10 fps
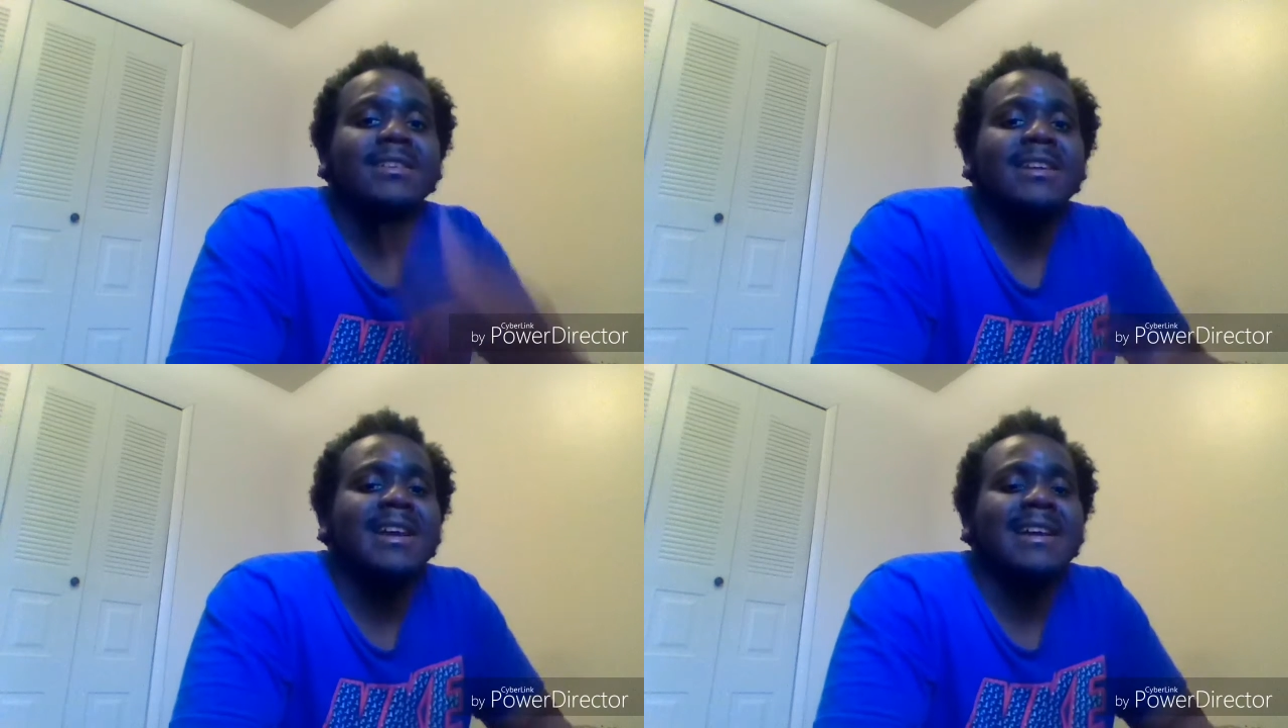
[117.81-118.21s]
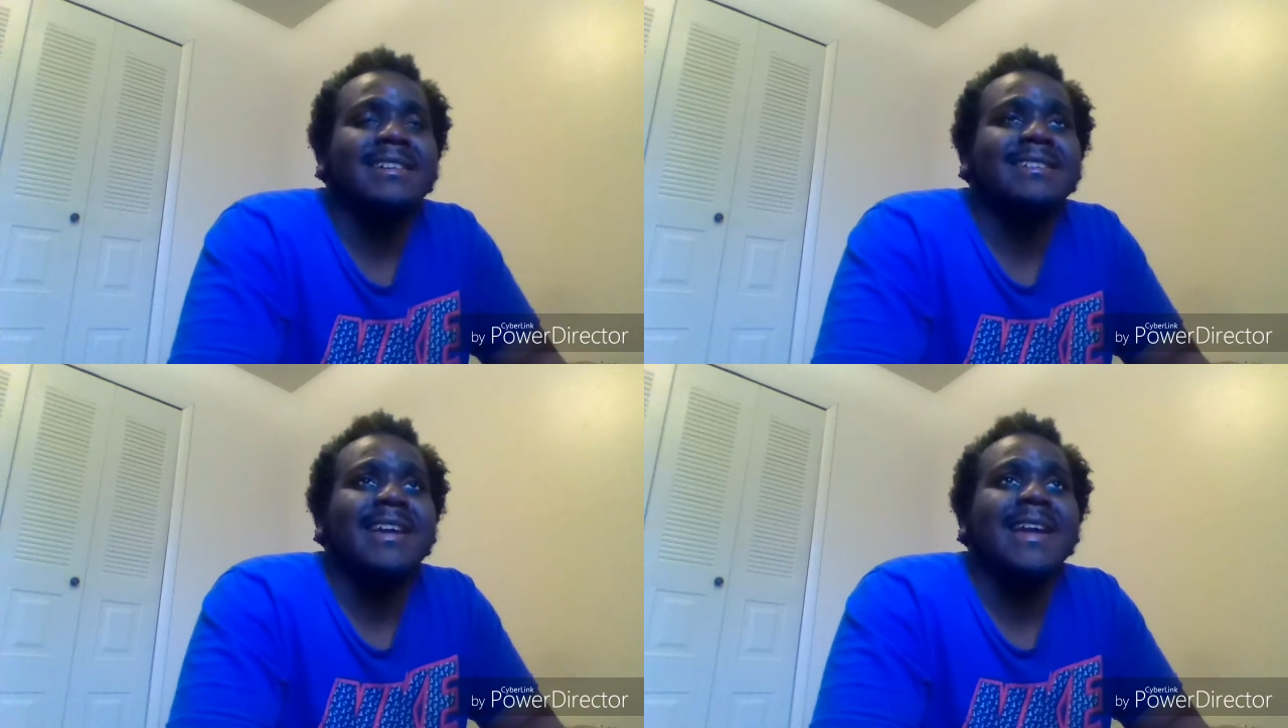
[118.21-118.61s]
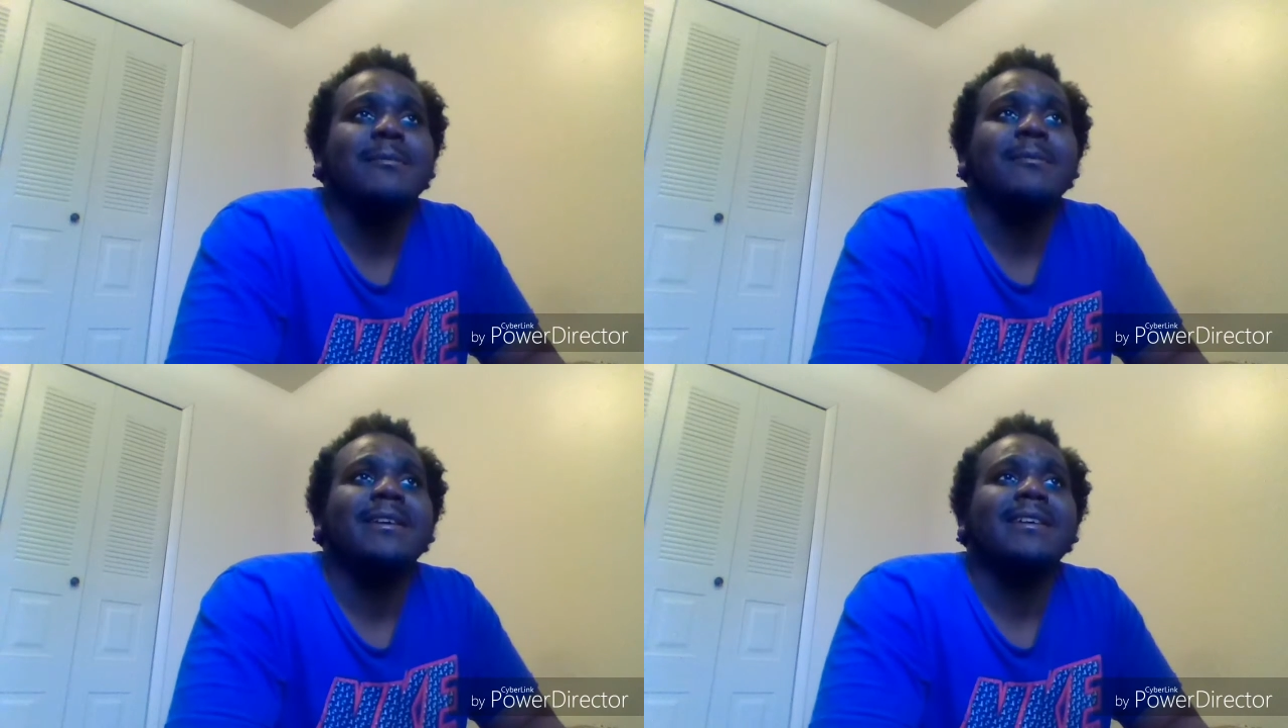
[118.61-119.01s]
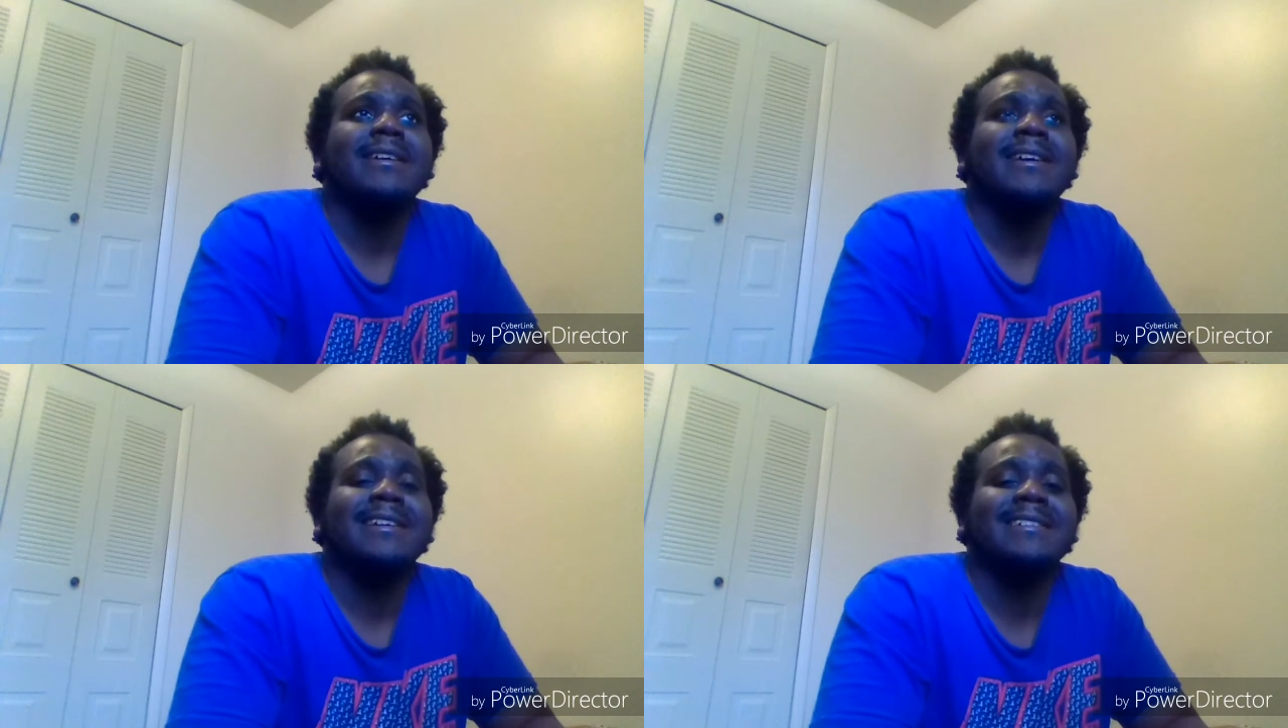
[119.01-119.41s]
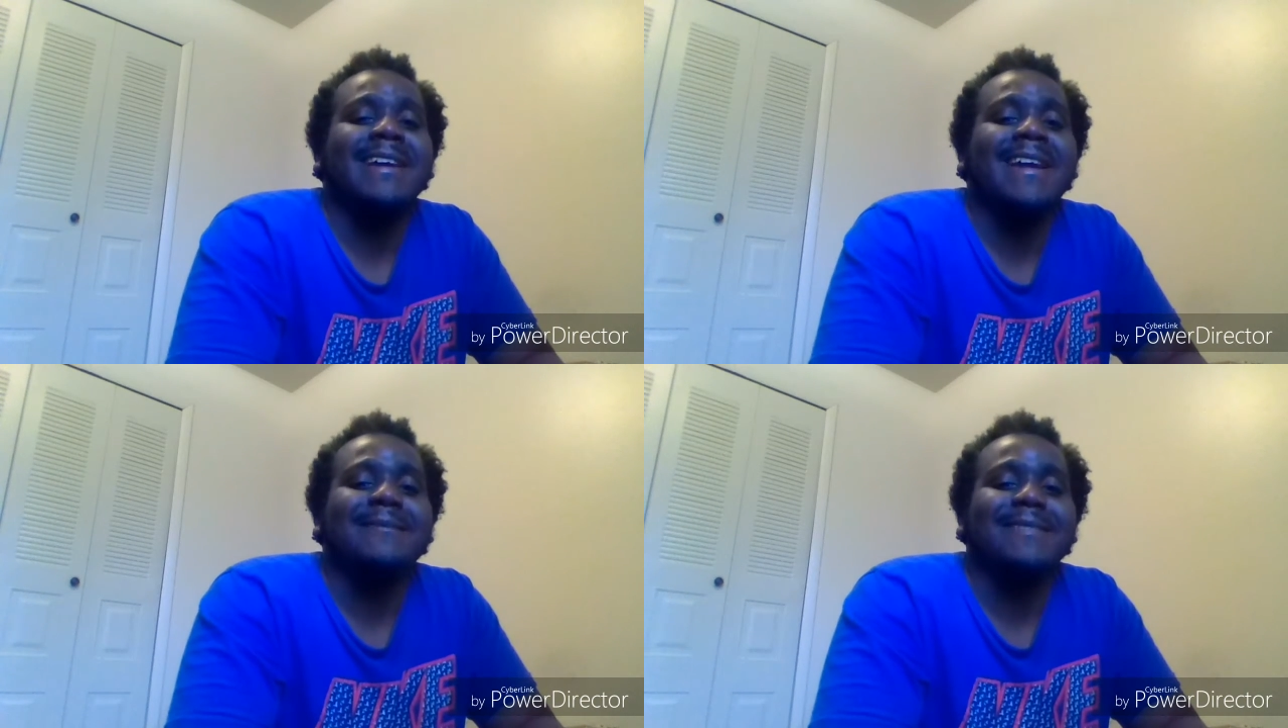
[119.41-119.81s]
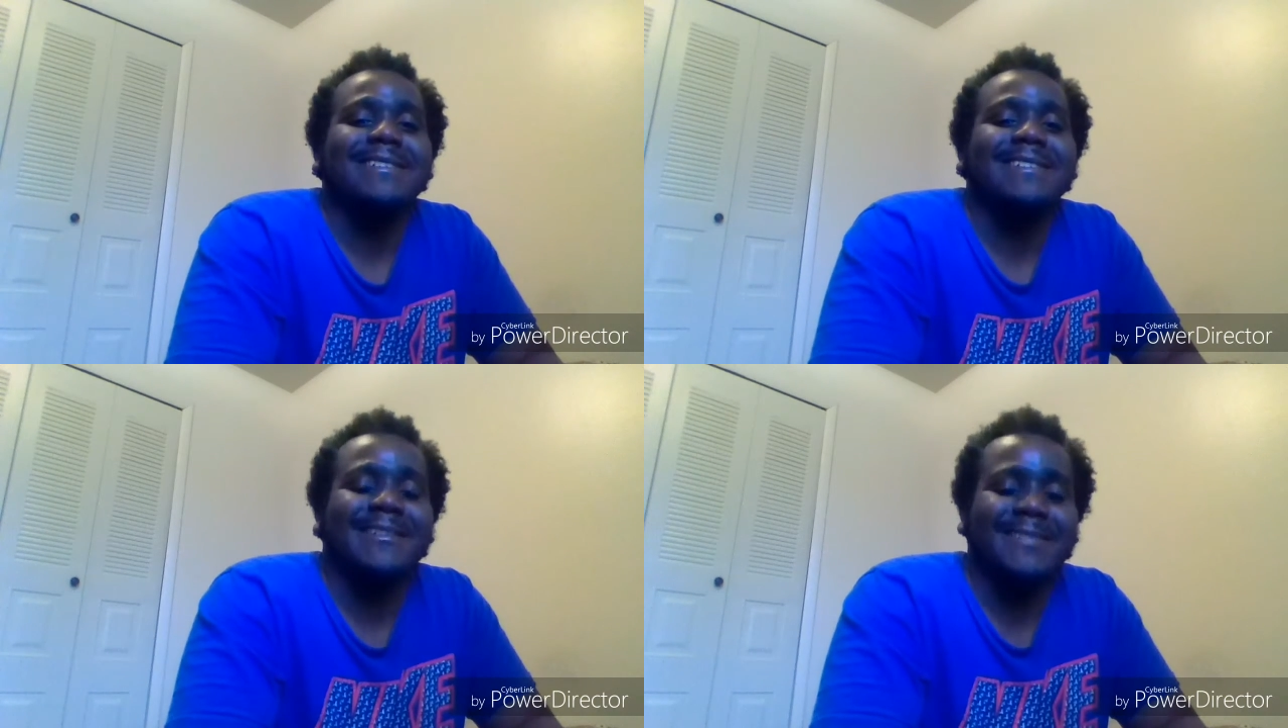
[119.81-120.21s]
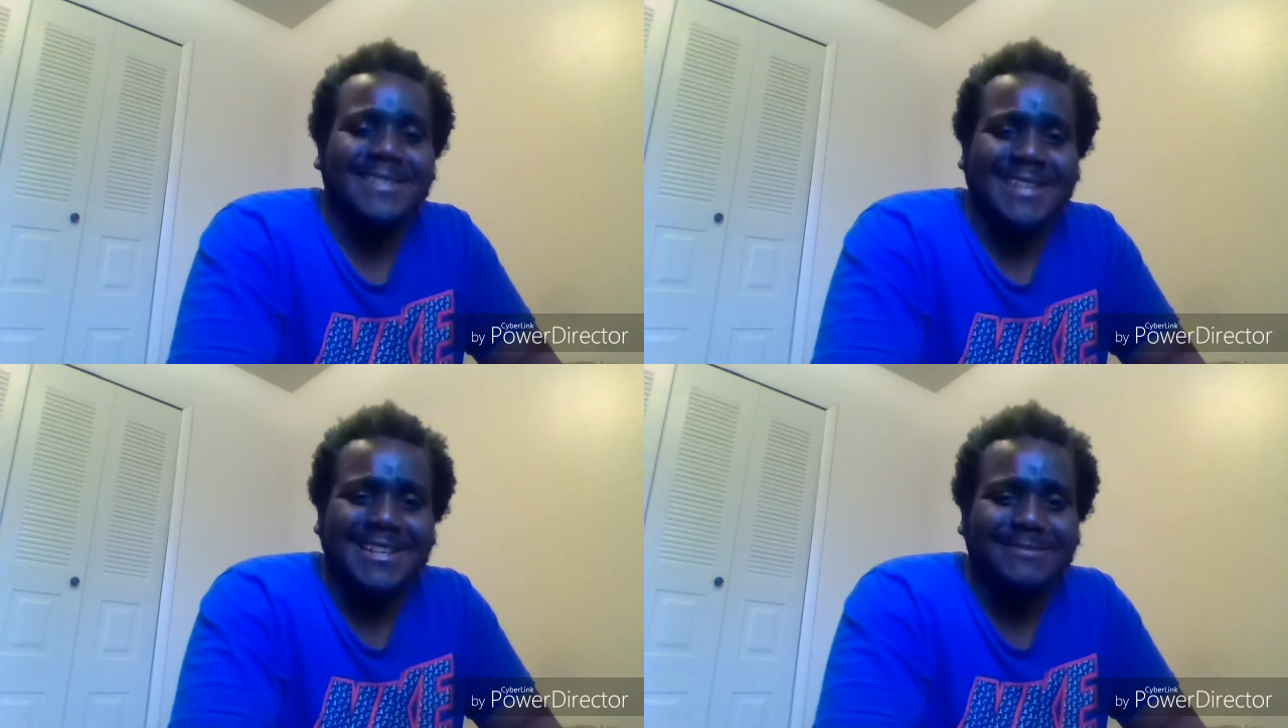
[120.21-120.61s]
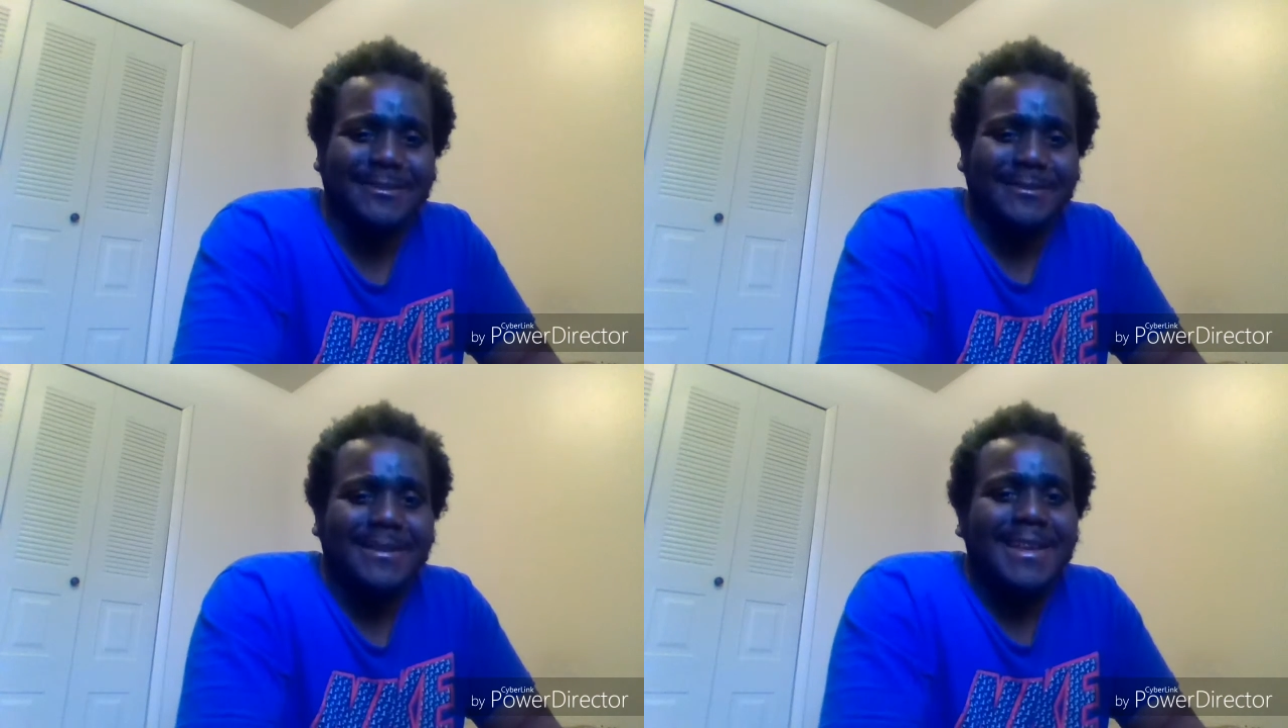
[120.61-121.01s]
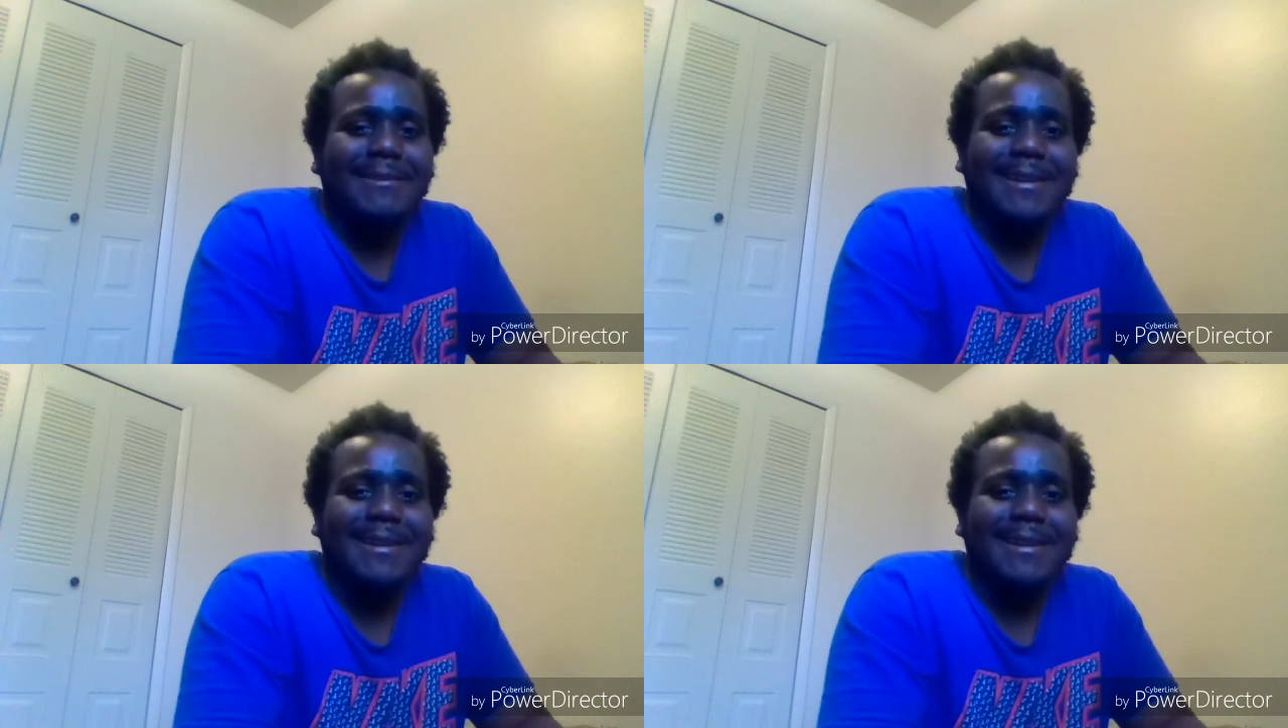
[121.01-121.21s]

God damn! I'm like, God damn! Did Chris Hemsworth?